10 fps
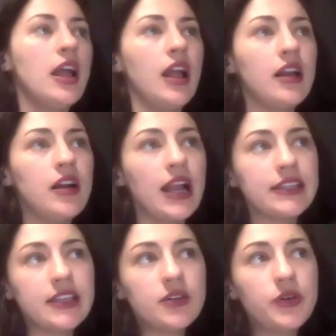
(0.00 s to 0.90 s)
I
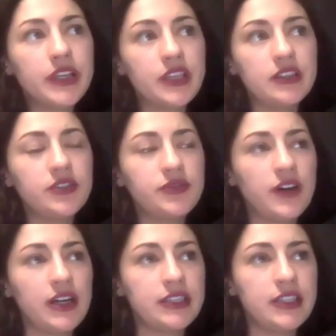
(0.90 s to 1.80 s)
think we can
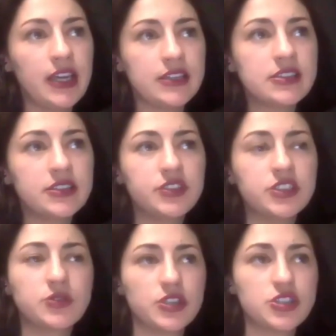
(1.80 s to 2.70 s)
define the answer of
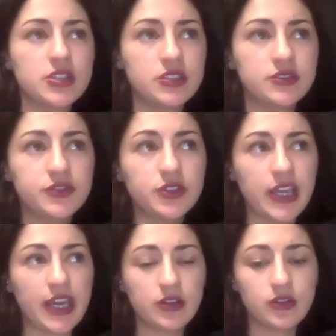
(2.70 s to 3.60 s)
this question in a few
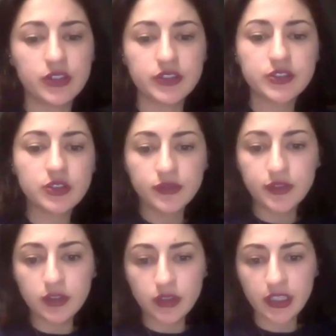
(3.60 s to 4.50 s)
categories. So if
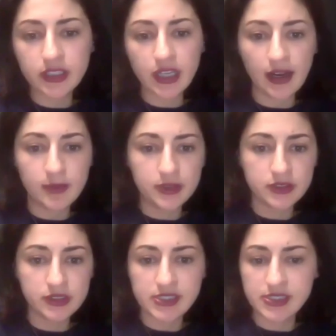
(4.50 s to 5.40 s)
you look at
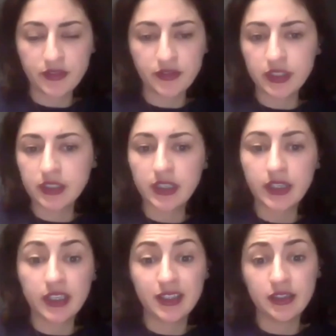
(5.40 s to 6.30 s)
carbon, there's
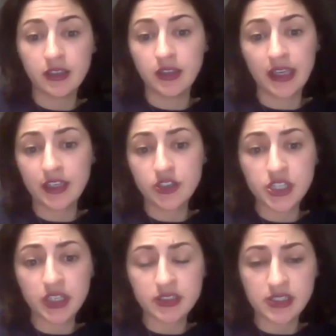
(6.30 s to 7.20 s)
definitely the
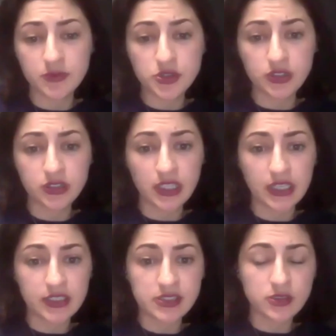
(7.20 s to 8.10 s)
energy consumption
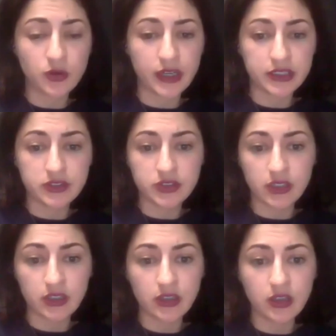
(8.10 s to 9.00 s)
that is quite
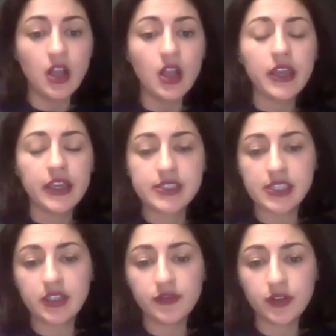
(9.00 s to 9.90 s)

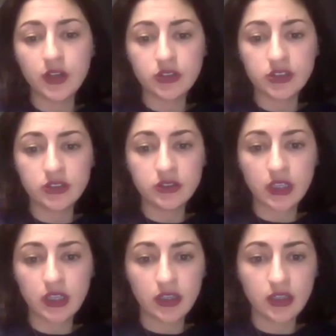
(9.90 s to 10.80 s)
easily forgotten.
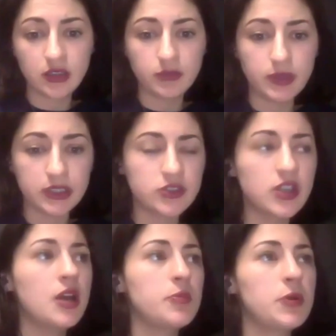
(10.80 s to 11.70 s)
But
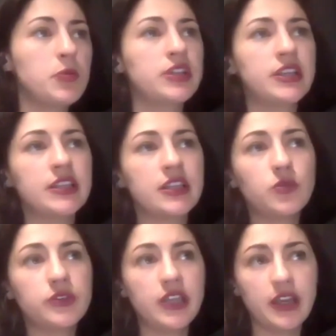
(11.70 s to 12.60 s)
people think that
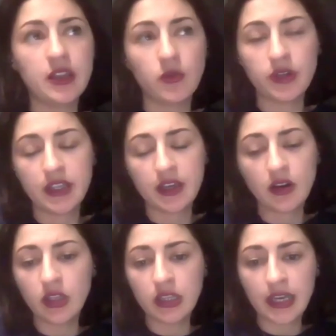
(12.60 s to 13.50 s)
when they're
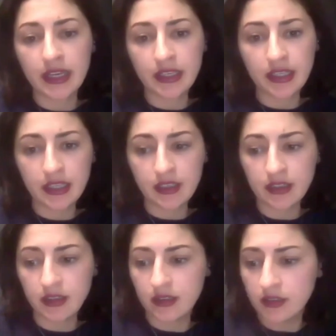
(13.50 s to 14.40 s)
online at
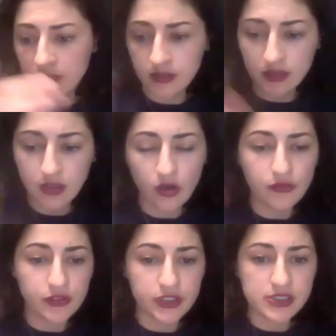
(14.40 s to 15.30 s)
a
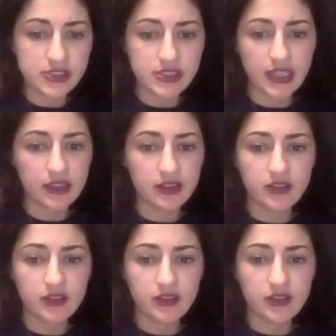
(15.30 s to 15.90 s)
conference that,